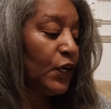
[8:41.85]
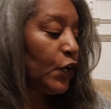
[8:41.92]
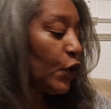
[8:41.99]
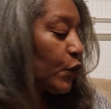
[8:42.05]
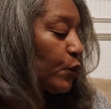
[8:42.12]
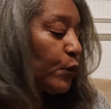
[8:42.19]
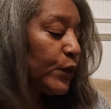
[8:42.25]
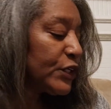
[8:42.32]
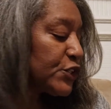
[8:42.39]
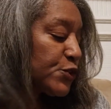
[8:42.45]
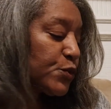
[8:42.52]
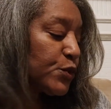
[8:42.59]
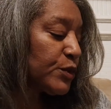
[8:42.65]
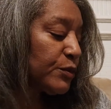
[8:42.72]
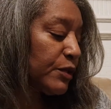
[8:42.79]
Her wish
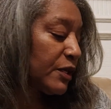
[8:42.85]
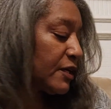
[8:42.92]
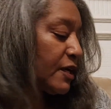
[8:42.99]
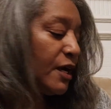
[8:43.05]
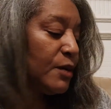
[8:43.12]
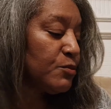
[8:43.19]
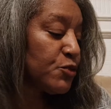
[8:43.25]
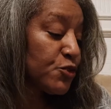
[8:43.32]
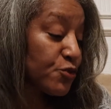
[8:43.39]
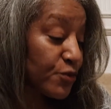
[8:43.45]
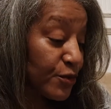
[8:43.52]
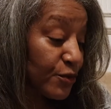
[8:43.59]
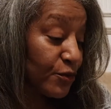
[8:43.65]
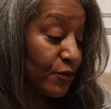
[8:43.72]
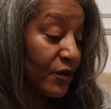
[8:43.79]
would come
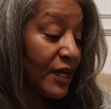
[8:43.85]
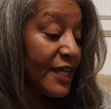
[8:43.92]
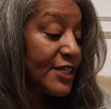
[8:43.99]
true.